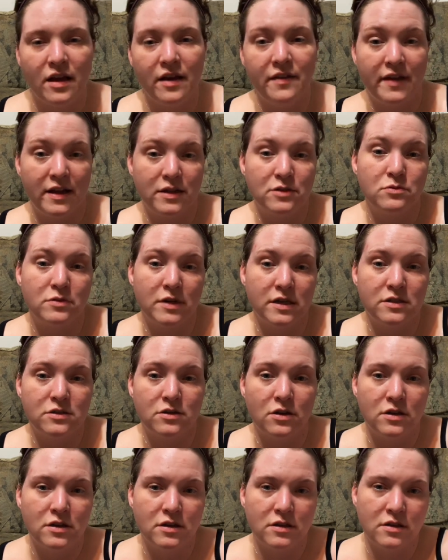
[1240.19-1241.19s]
And that's when I
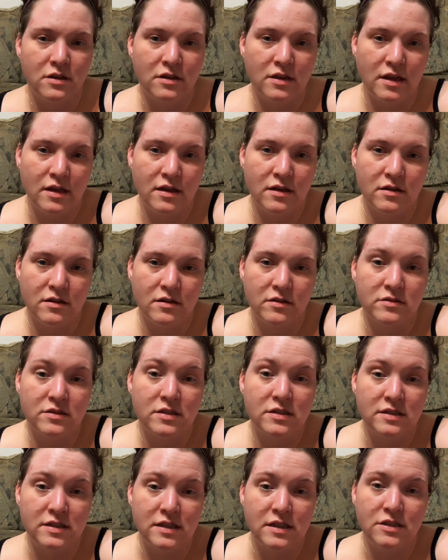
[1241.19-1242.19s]
started to think,
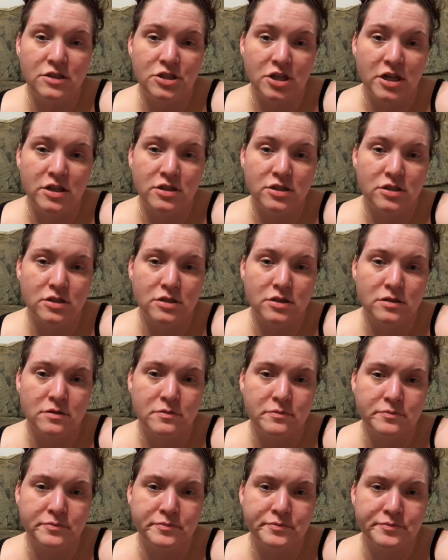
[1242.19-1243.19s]
to see
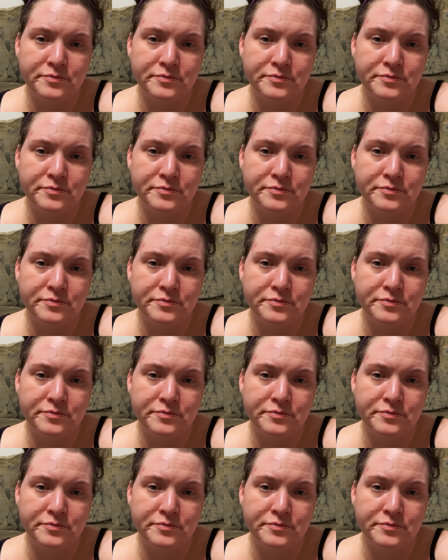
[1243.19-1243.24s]
changes.